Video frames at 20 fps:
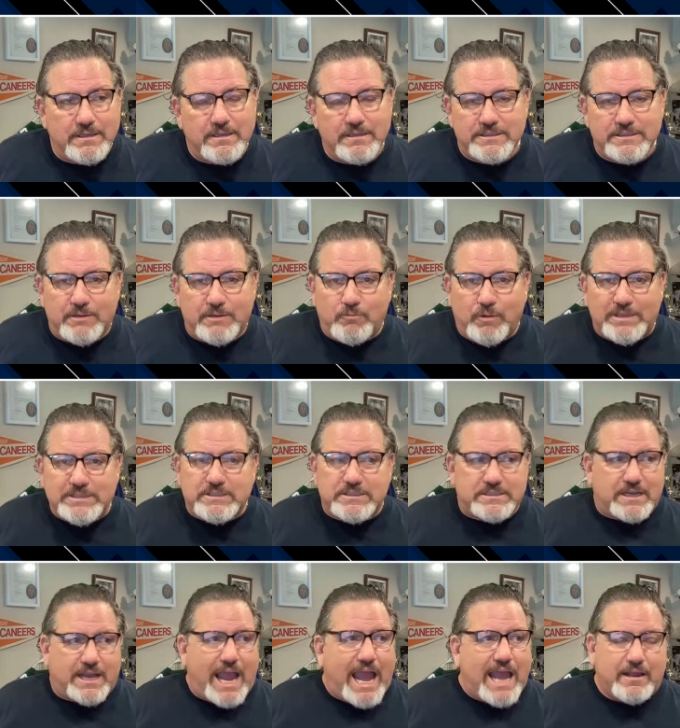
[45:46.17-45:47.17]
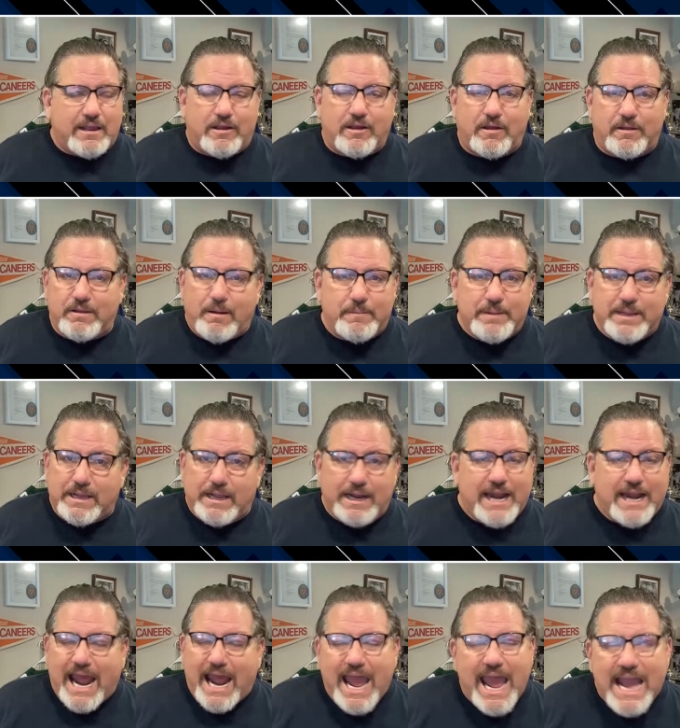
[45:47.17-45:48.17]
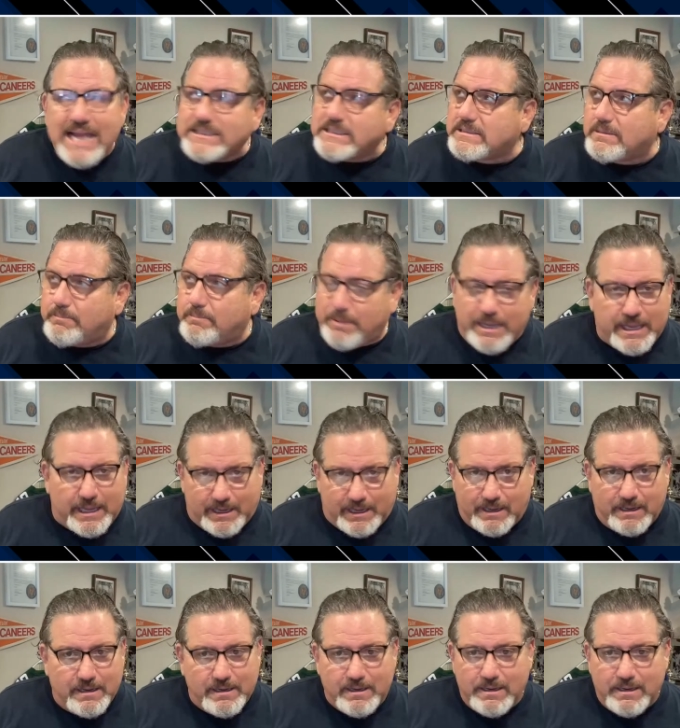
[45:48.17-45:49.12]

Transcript: See, Wentz is the guy. I mean, it has to be